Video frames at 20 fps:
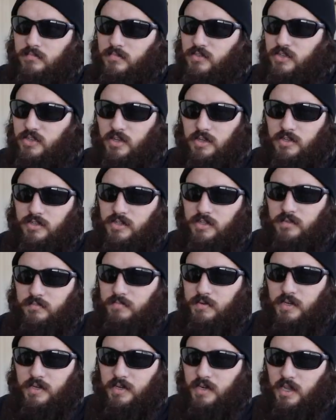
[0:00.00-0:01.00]
charge
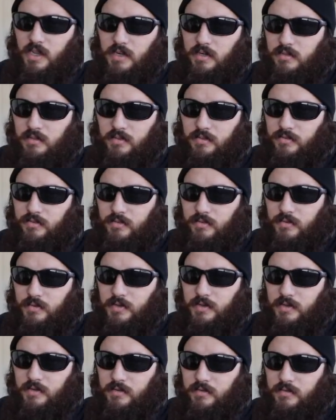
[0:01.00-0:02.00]
it periodically through the
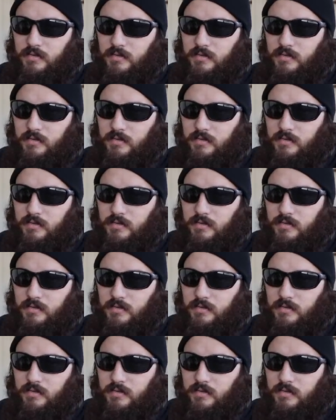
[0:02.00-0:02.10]
winter.